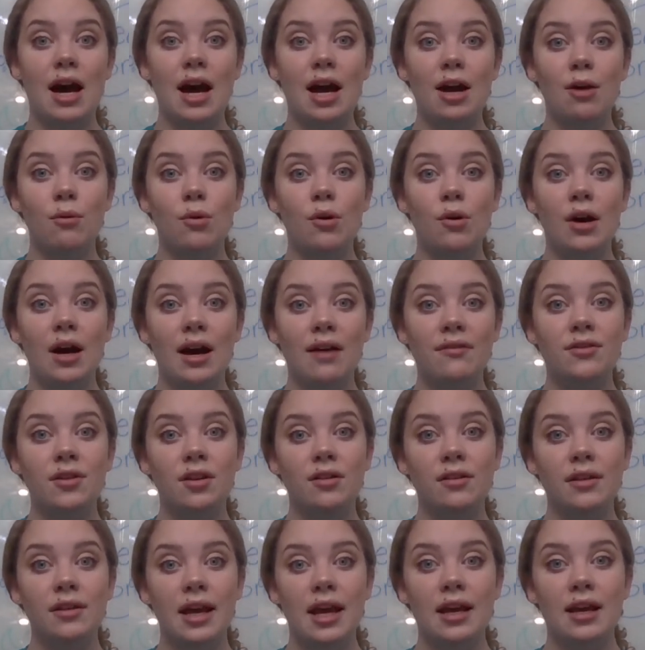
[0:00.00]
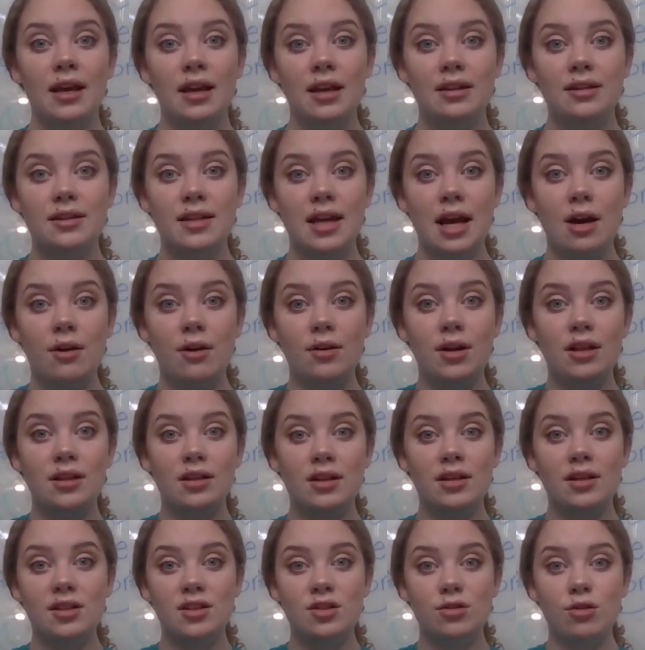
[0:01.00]
I will have the link down in
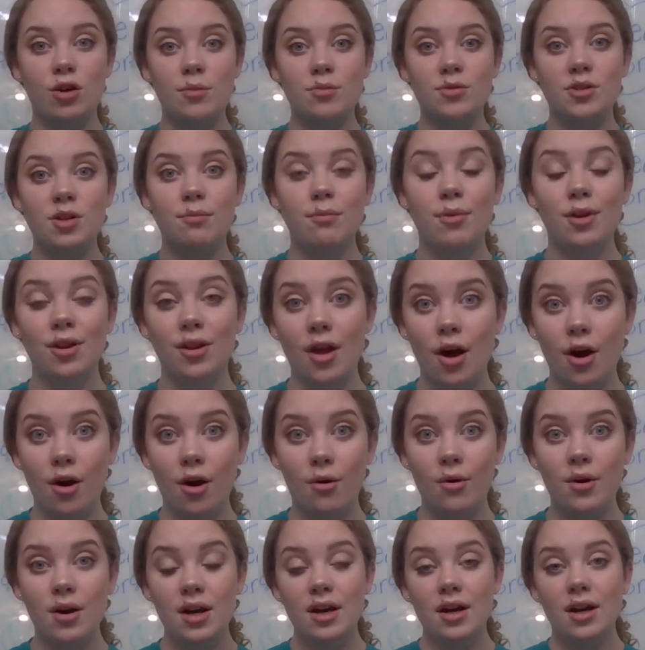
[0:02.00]
the description below.